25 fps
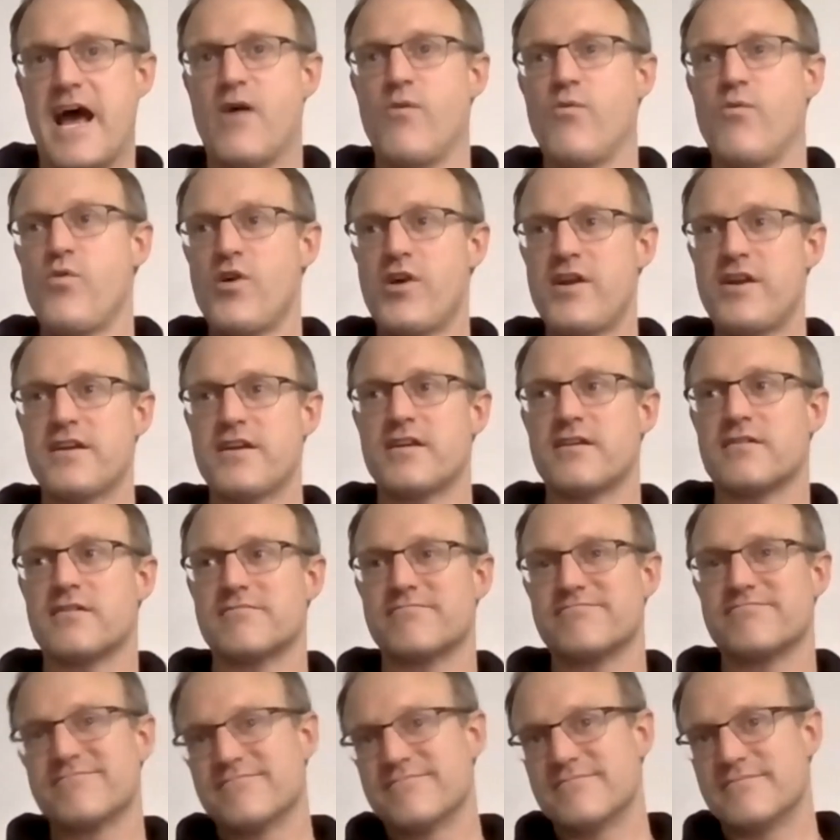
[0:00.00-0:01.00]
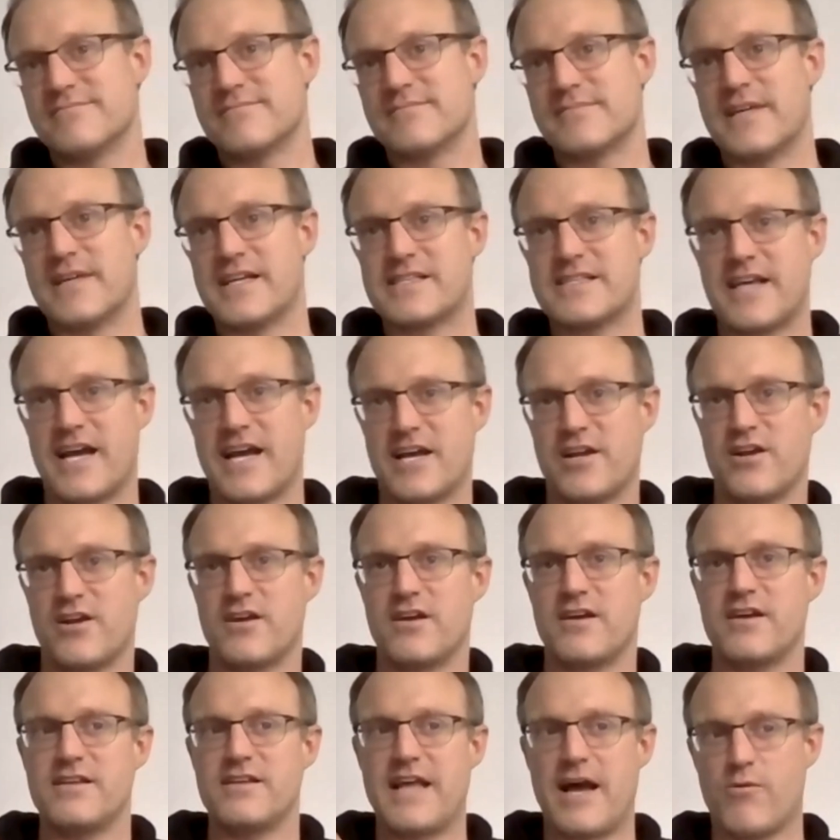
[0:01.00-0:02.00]
one, it's kind
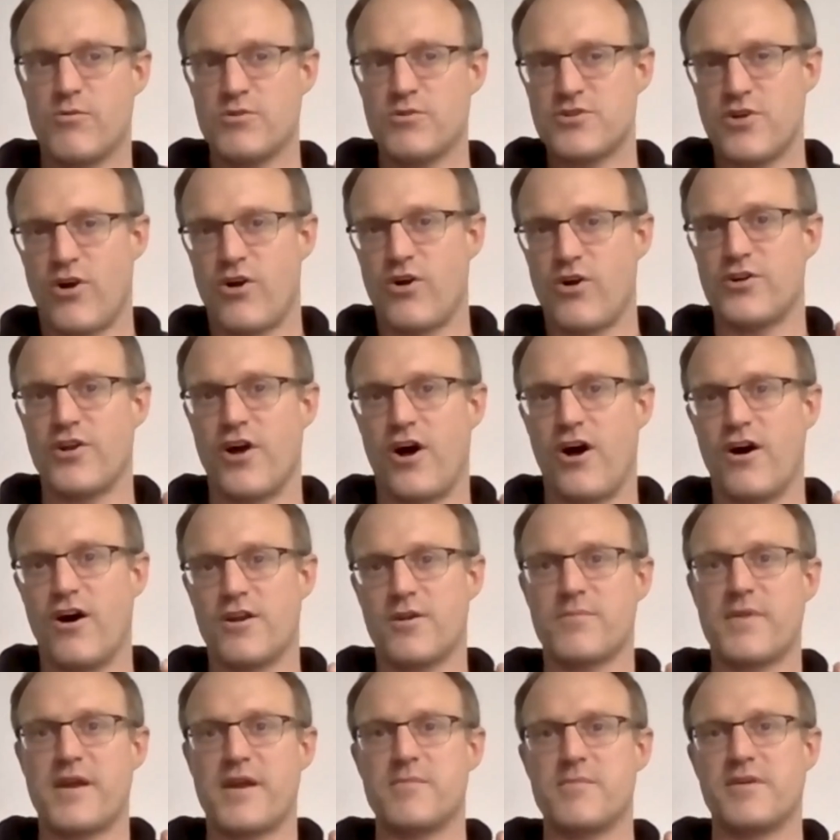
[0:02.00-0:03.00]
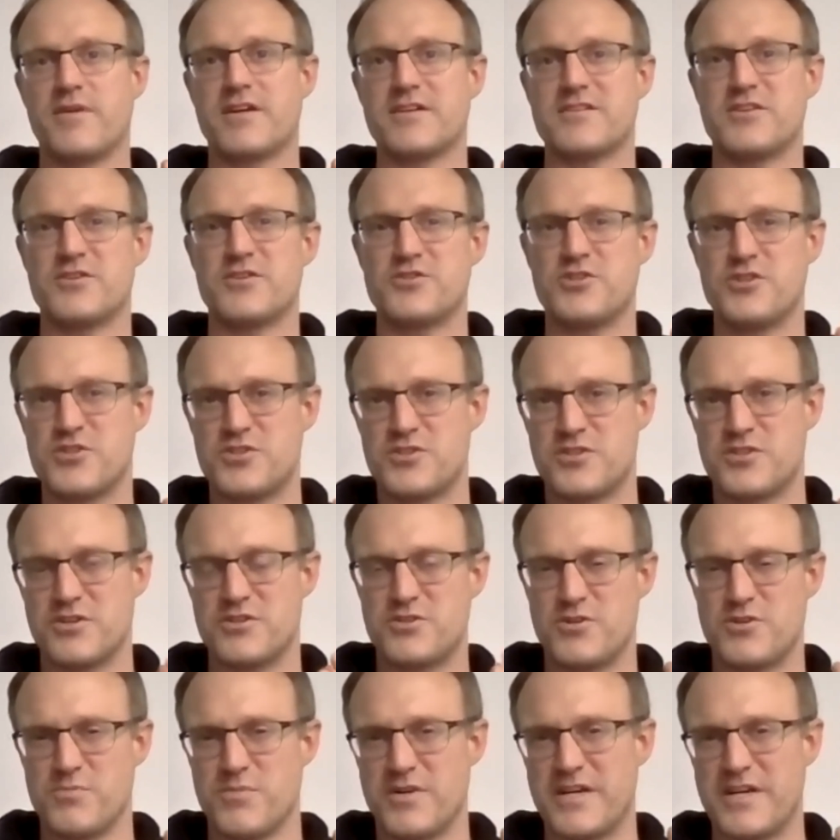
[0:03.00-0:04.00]
of, that one's hard to automate because
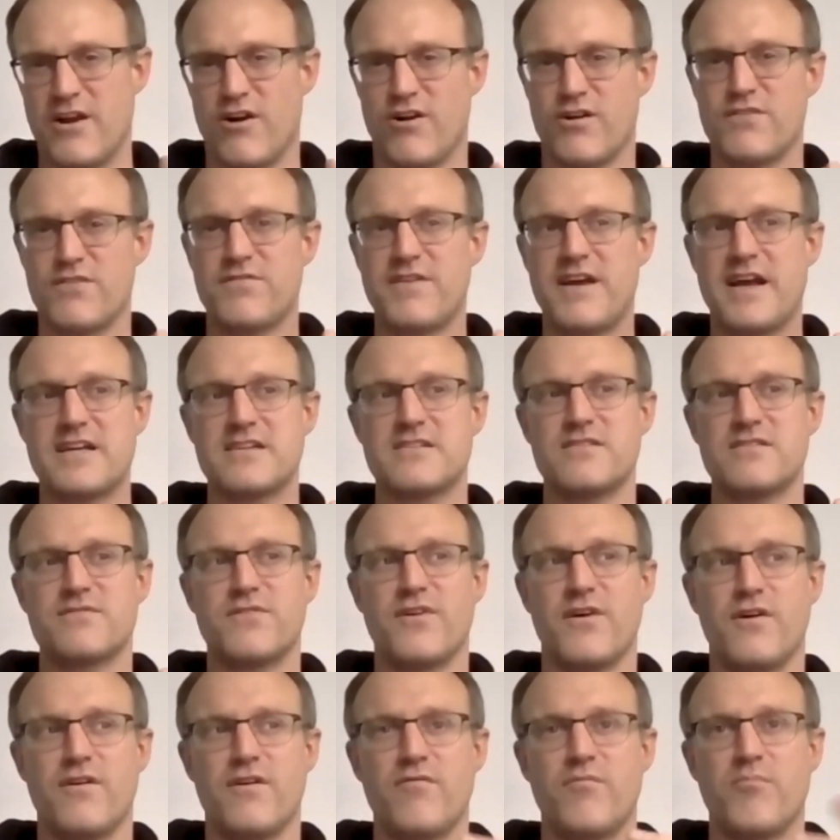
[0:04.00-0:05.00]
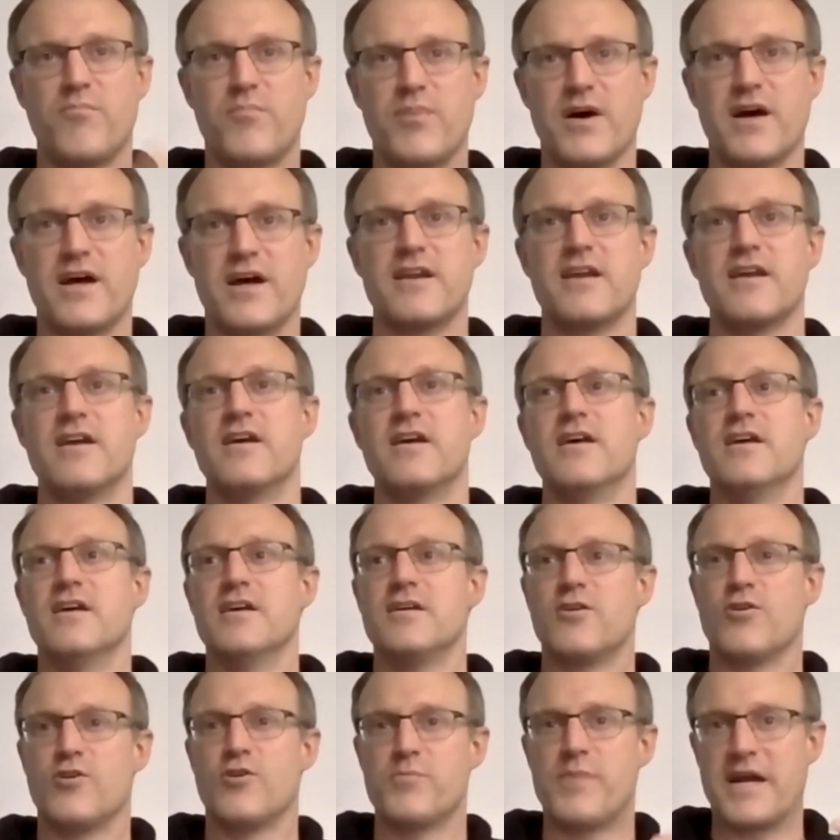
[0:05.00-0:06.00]
there's too many artifacts involved. But
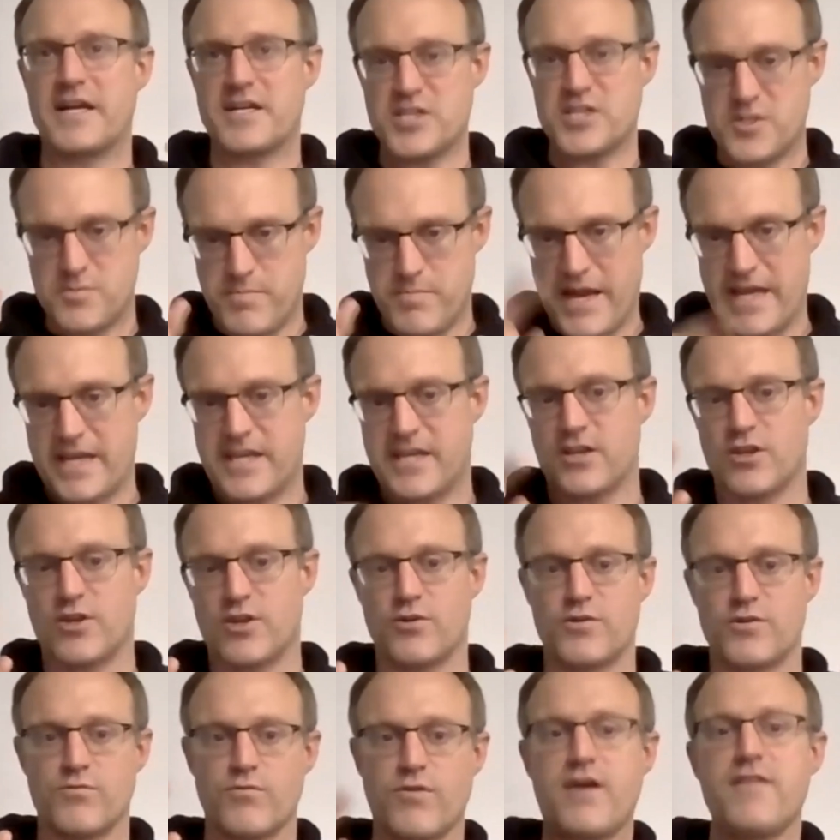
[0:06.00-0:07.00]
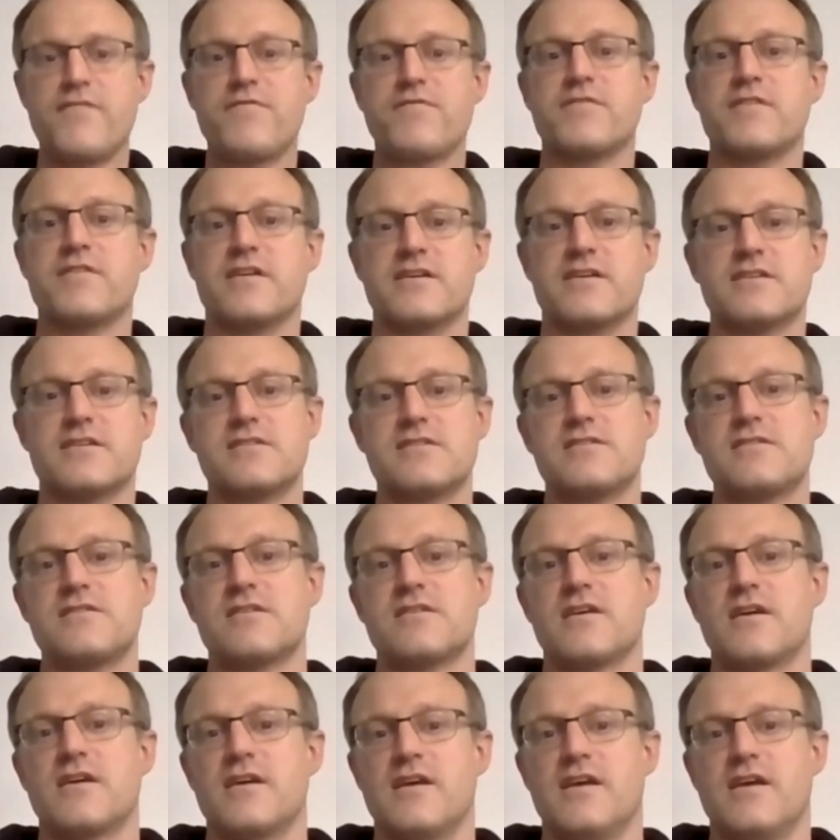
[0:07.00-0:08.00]
going back to specular and roughness,
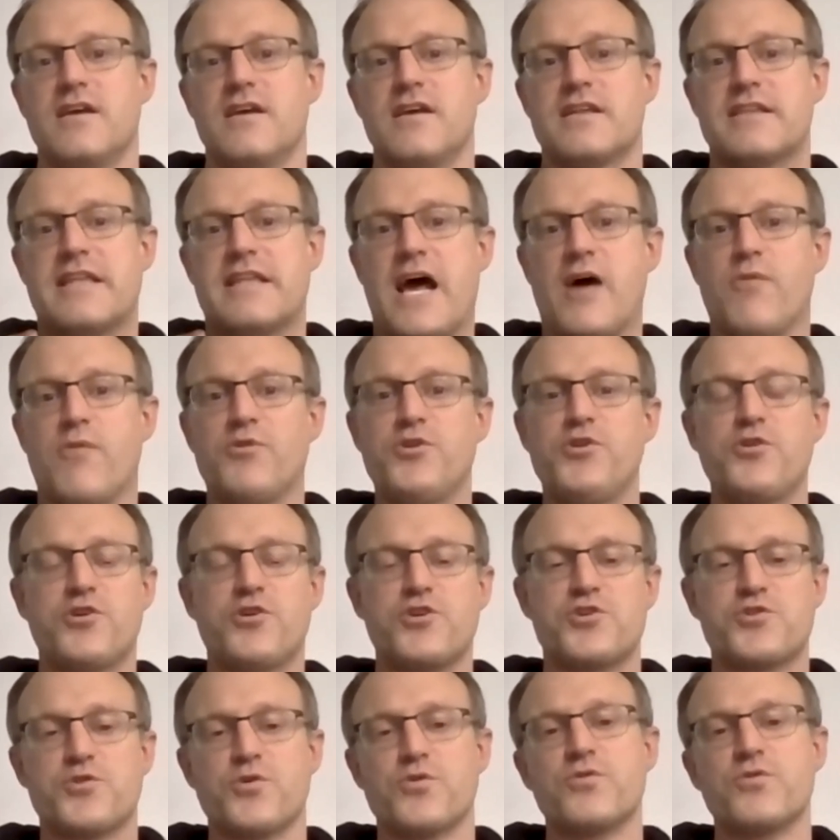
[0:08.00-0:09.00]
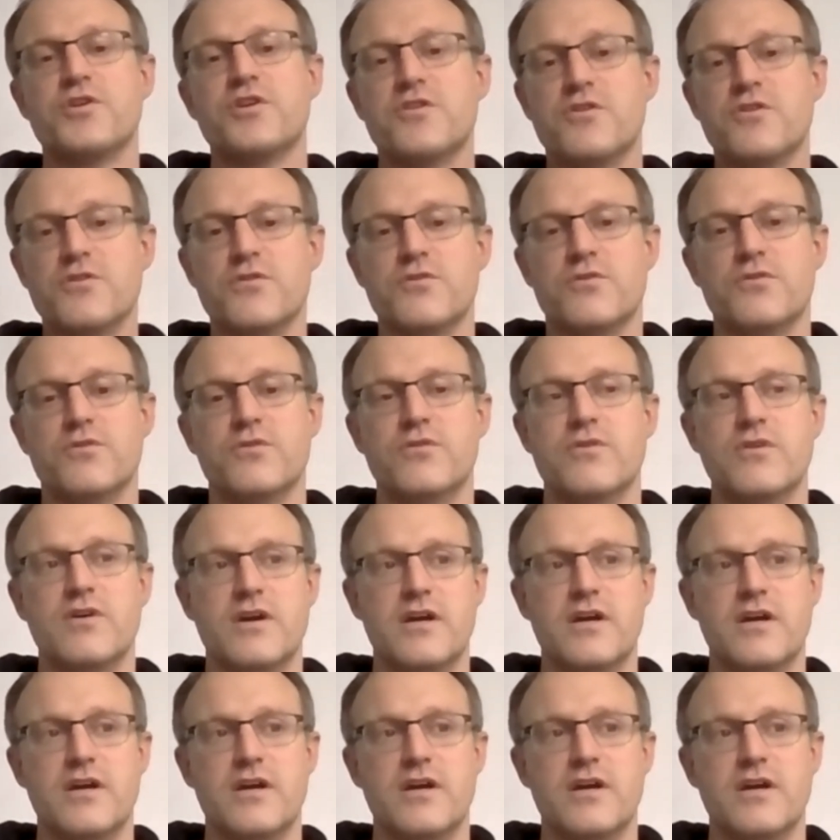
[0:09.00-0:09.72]
that one you can truly do.